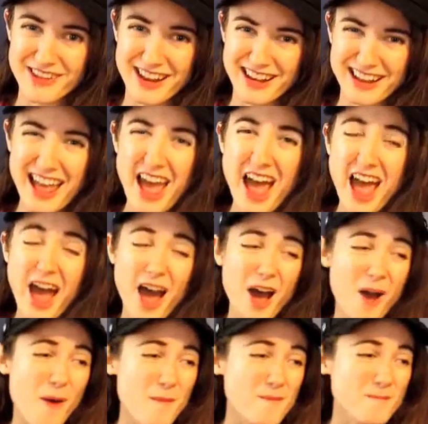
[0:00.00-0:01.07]
And
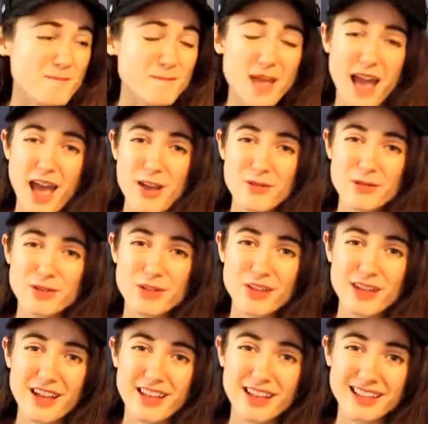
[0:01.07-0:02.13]
um, I
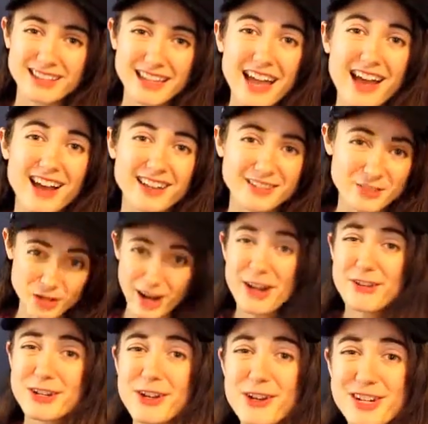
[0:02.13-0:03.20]
will, yeah, try
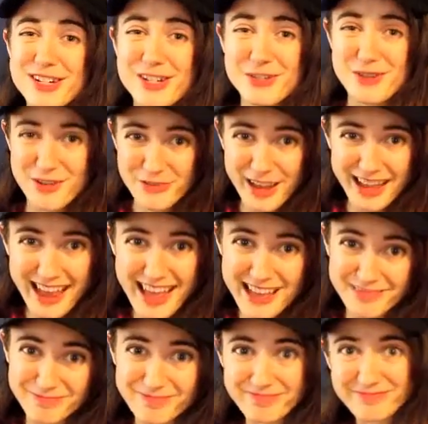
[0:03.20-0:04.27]
to encourage you if I can.